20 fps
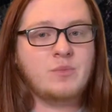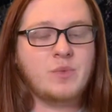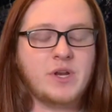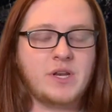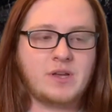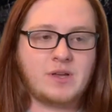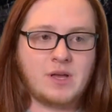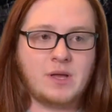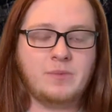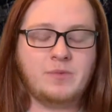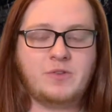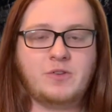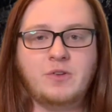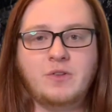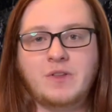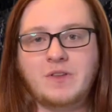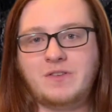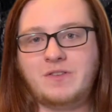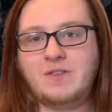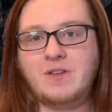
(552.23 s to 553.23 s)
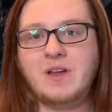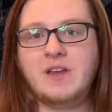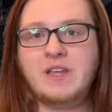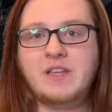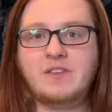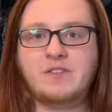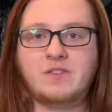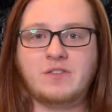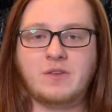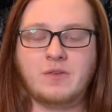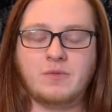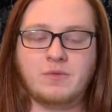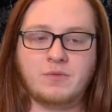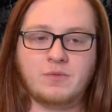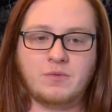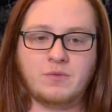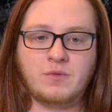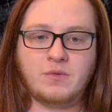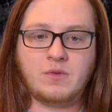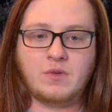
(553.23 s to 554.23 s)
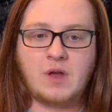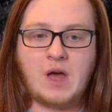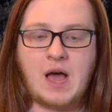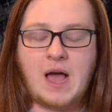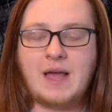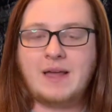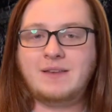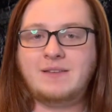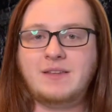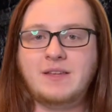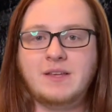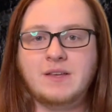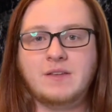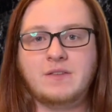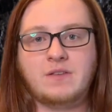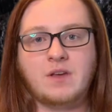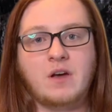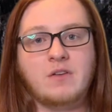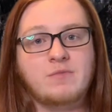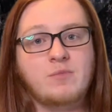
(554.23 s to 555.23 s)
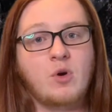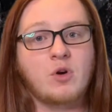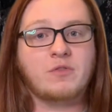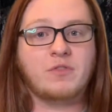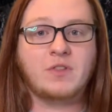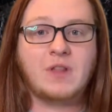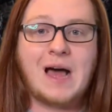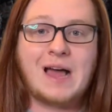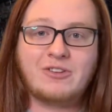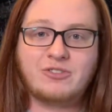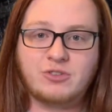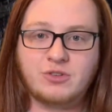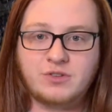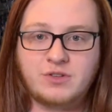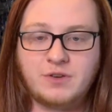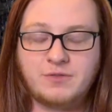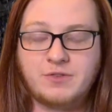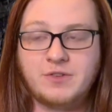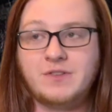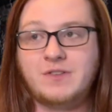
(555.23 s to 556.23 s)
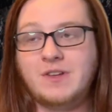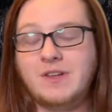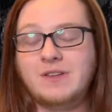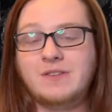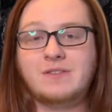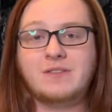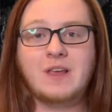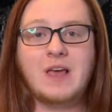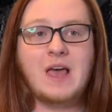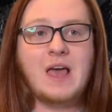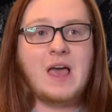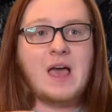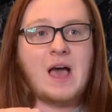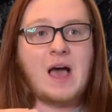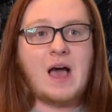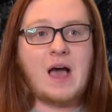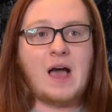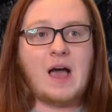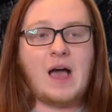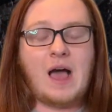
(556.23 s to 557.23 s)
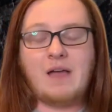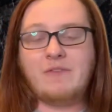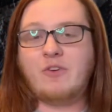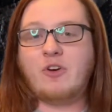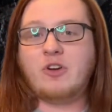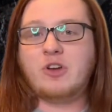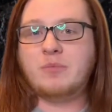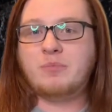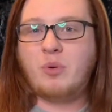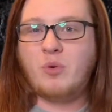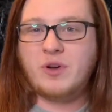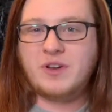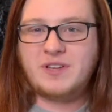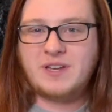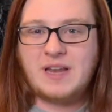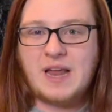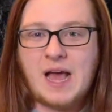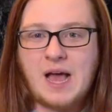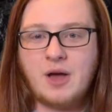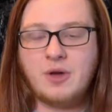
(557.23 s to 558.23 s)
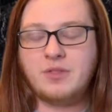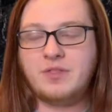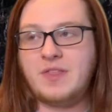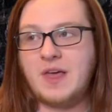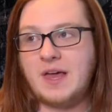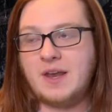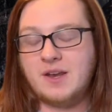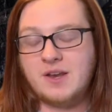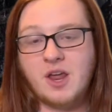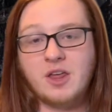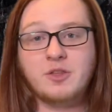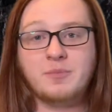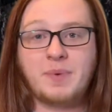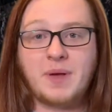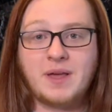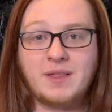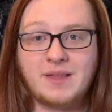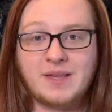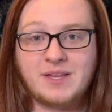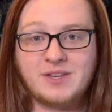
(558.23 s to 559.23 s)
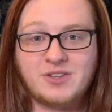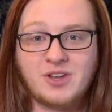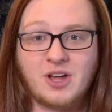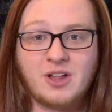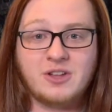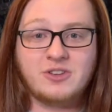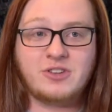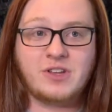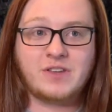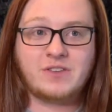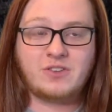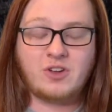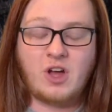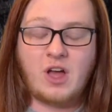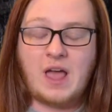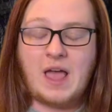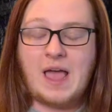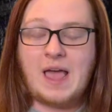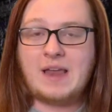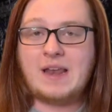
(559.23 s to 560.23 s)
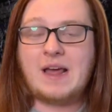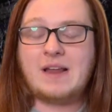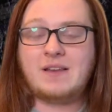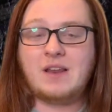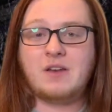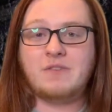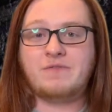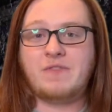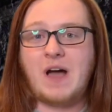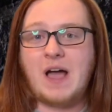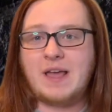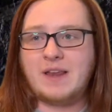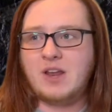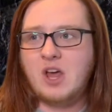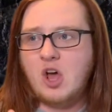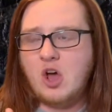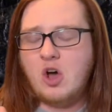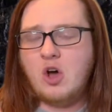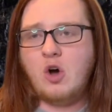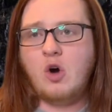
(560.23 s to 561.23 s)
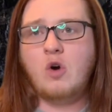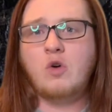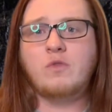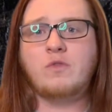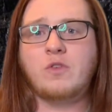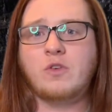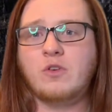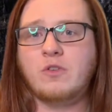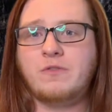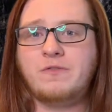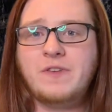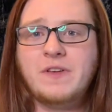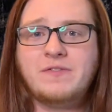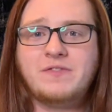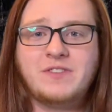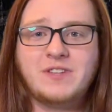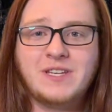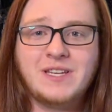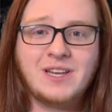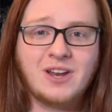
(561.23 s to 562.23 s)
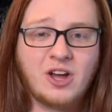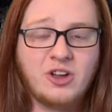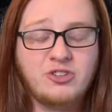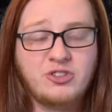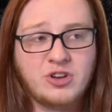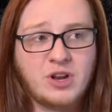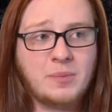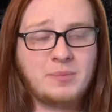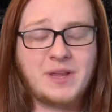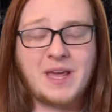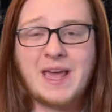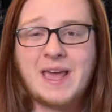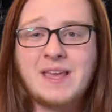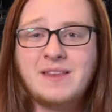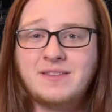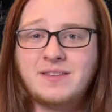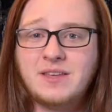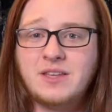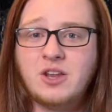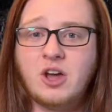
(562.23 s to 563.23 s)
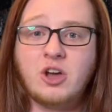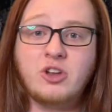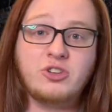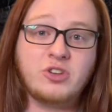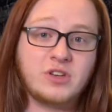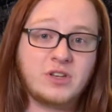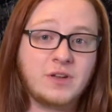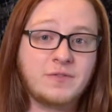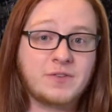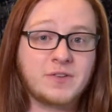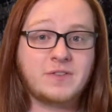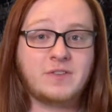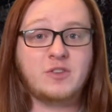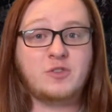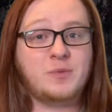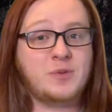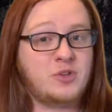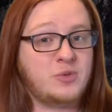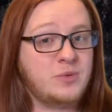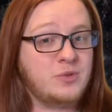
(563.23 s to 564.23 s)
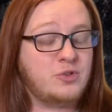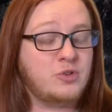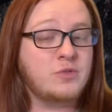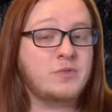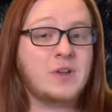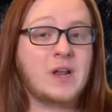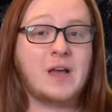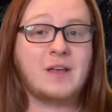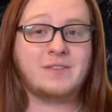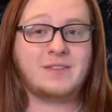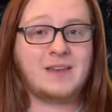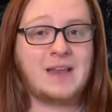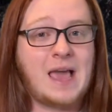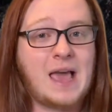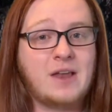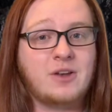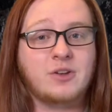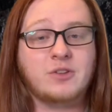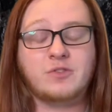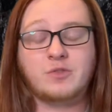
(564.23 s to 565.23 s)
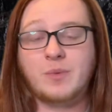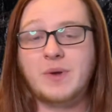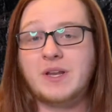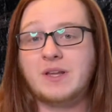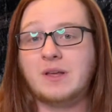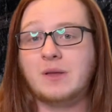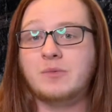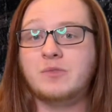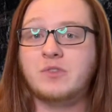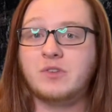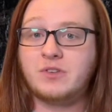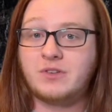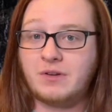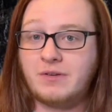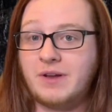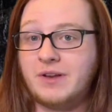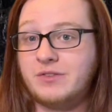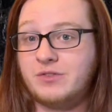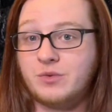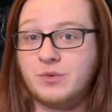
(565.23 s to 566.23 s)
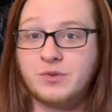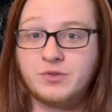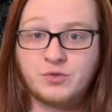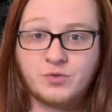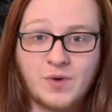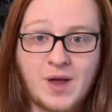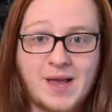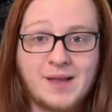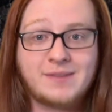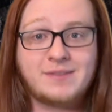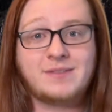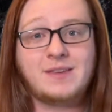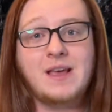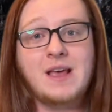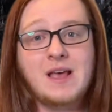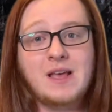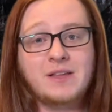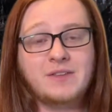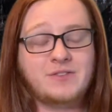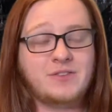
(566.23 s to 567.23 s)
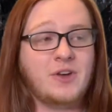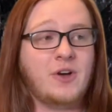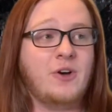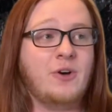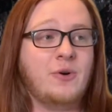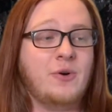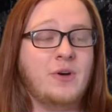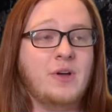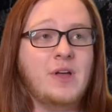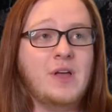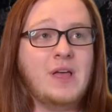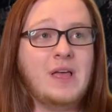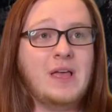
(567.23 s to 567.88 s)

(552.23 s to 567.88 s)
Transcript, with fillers: when it comes to the studies ideas of morphological differences, I've already pointed out that another paleontologist had identified over 1,500, up to 1,800 differences between juveniles and adults when it comes to Tyrannosaurus rex. So,